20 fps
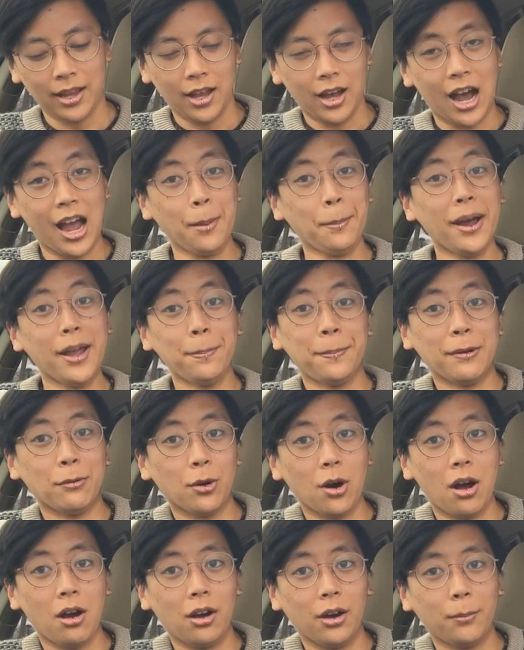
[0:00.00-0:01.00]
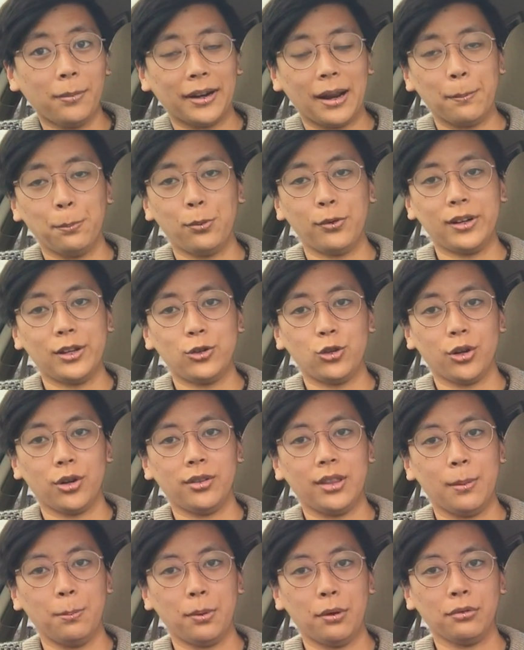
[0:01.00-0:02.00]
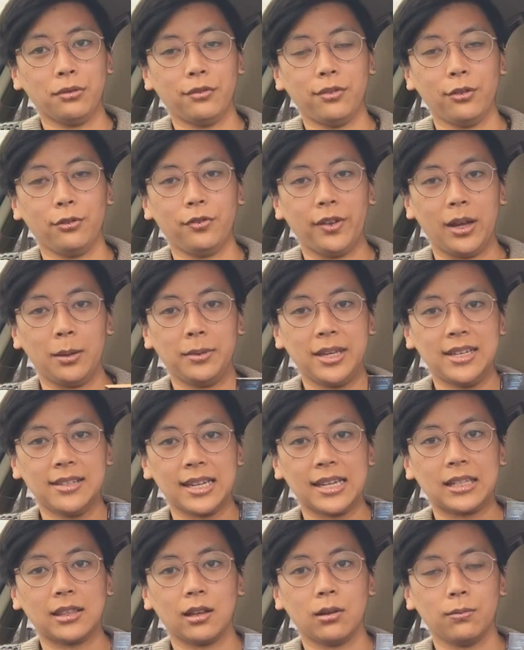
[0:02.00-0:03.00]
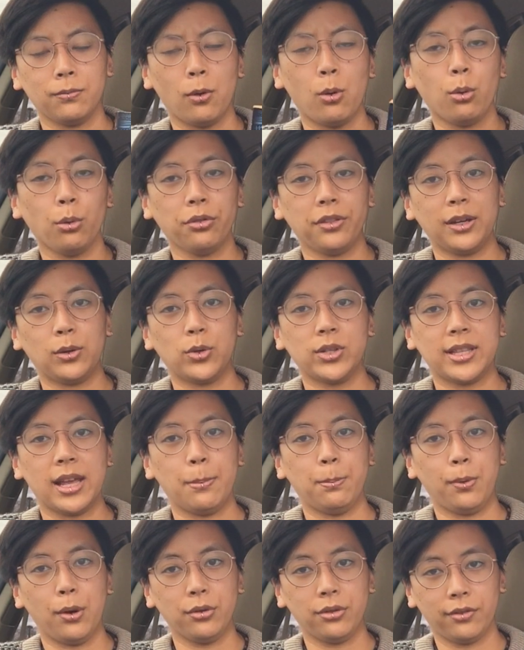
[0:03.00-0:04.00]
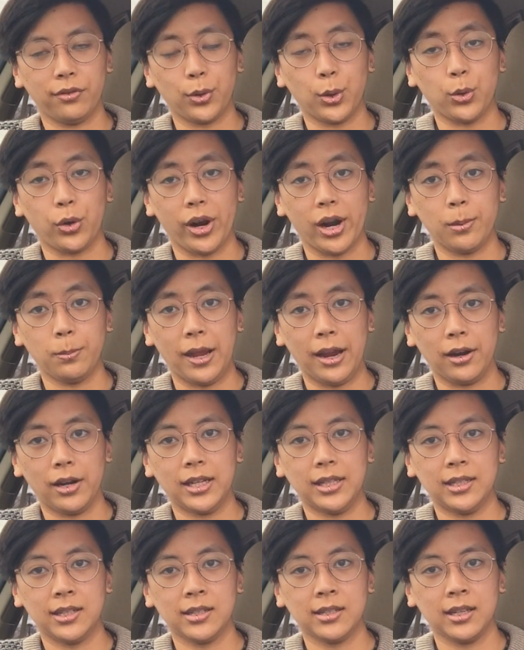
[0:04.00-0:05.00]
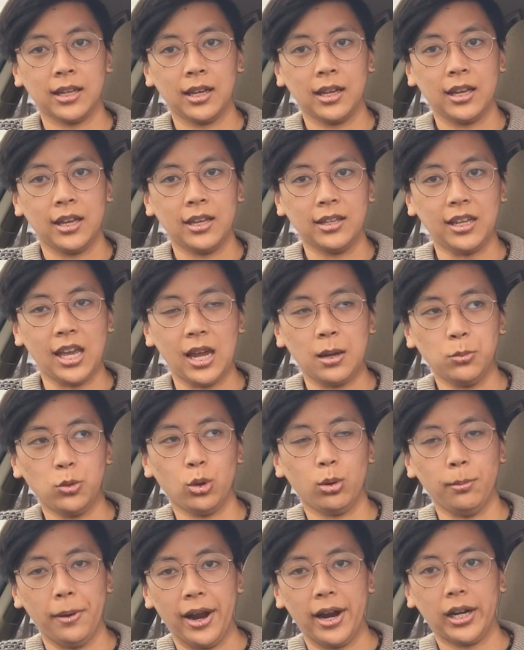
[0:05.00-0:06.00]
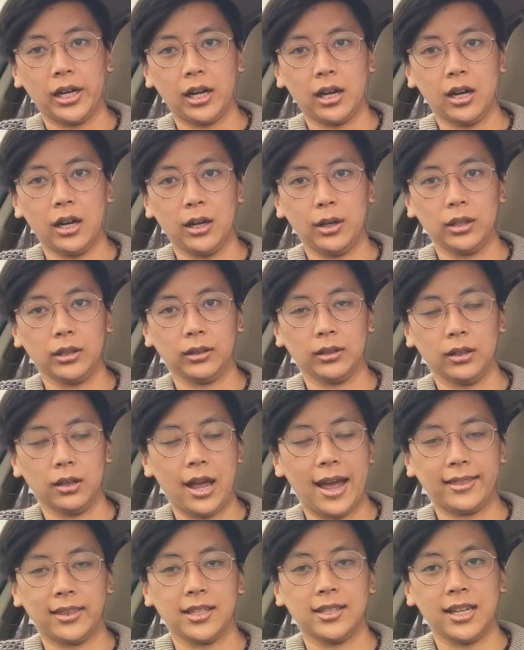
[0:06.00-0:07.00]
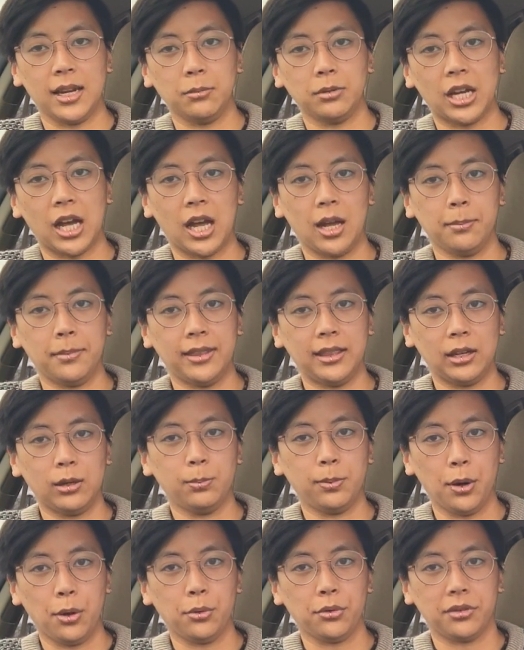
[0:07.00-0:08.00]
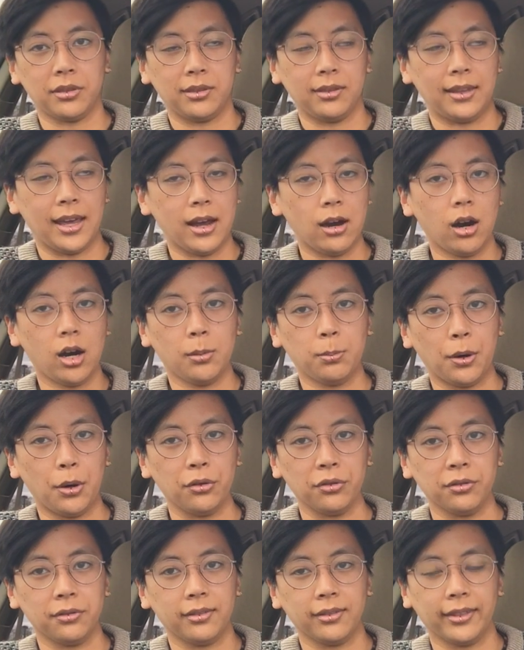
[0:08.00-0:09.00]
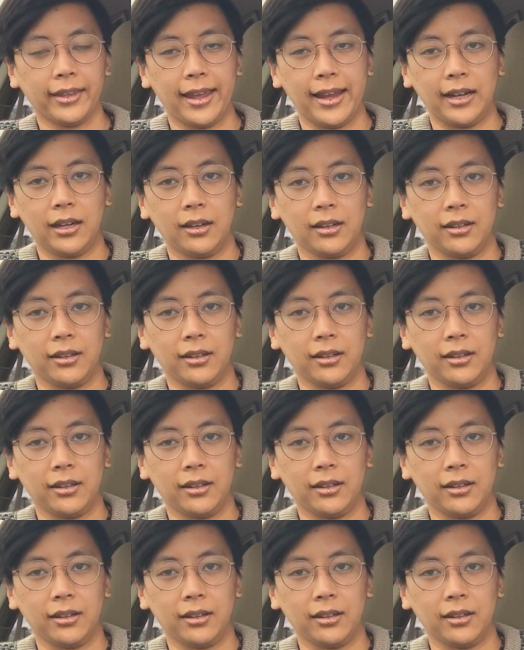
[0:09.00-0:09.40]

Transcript: I might be wrong, but I'm pretty sure that both of their families, like, the whole thing was that both of their grandparents came to America and at the same time, and they are both, like,